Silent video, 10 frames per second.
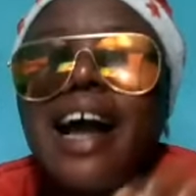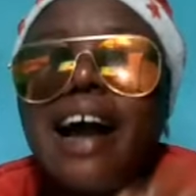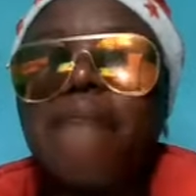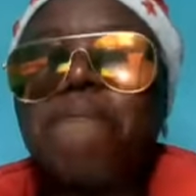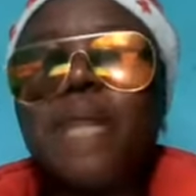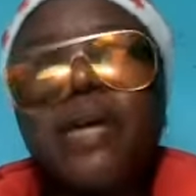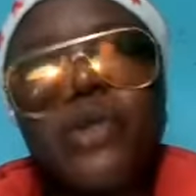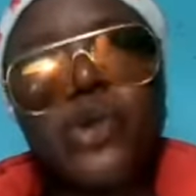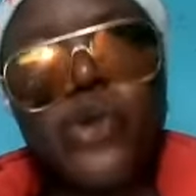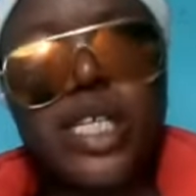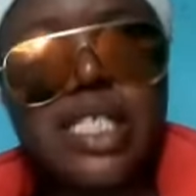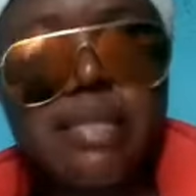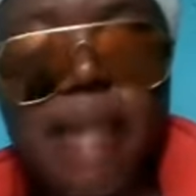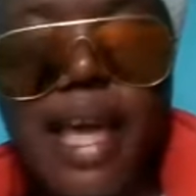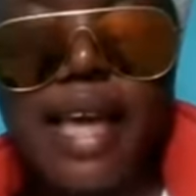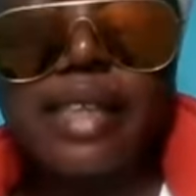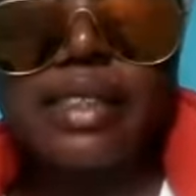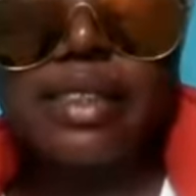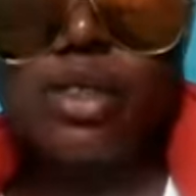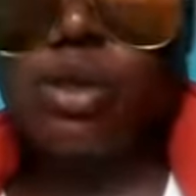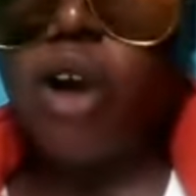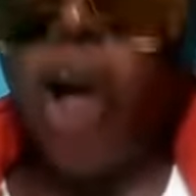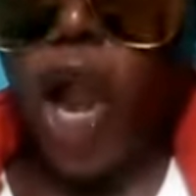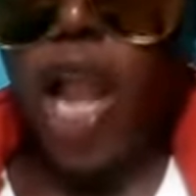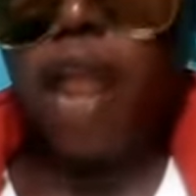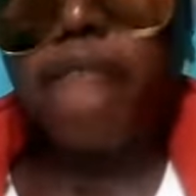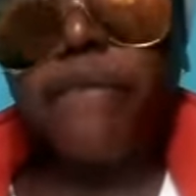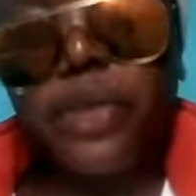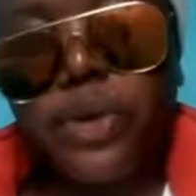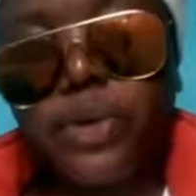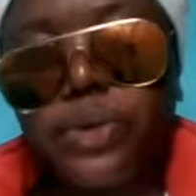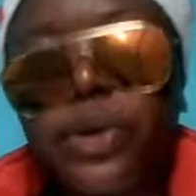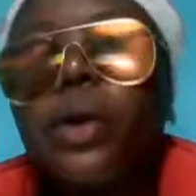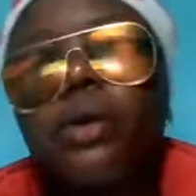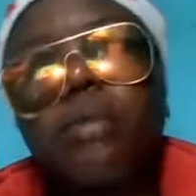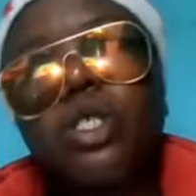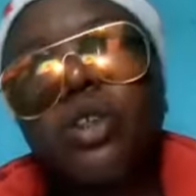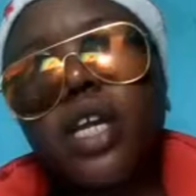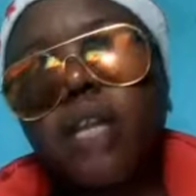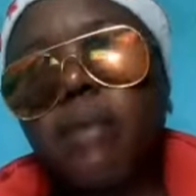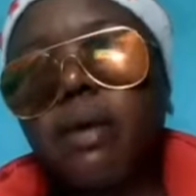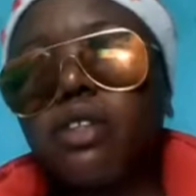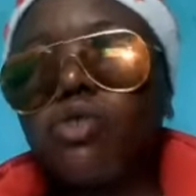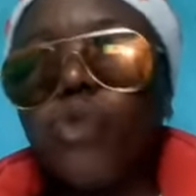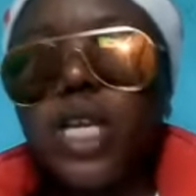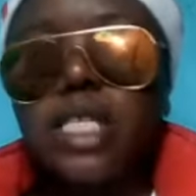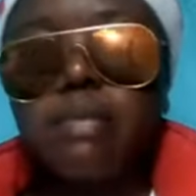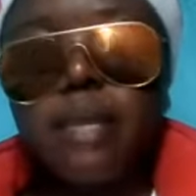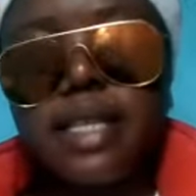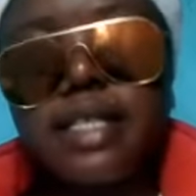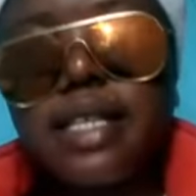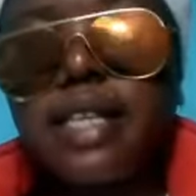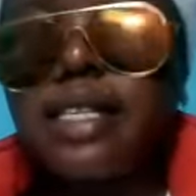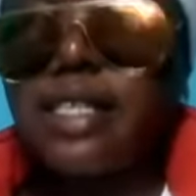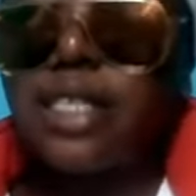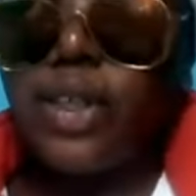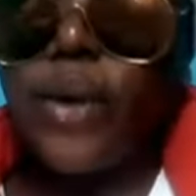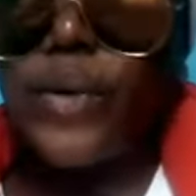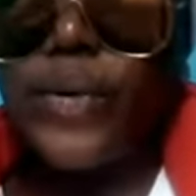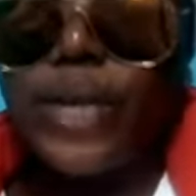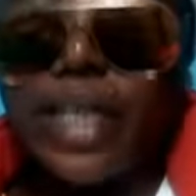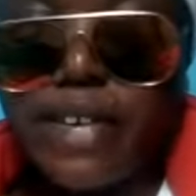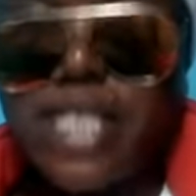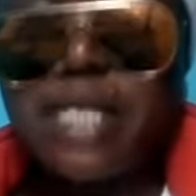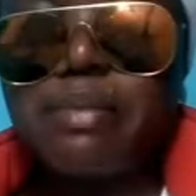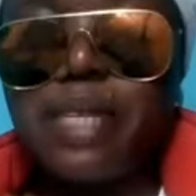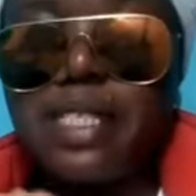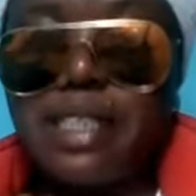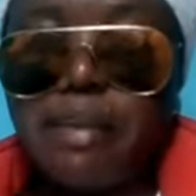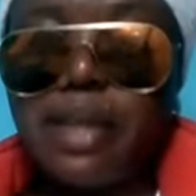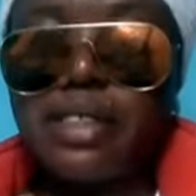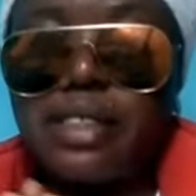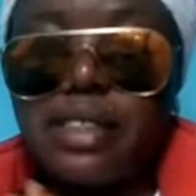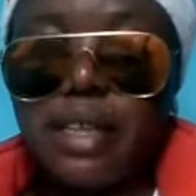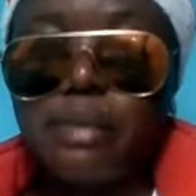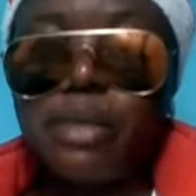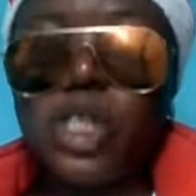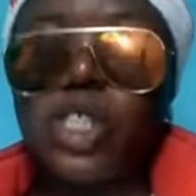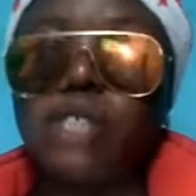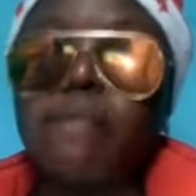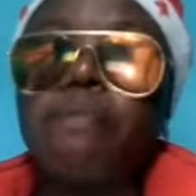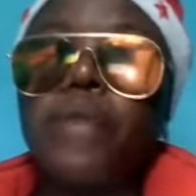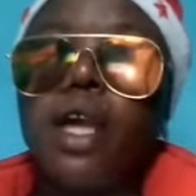And Merry Christmas to all of you. We're going to be talking about Christmas, and it's all Christmas about the celebration.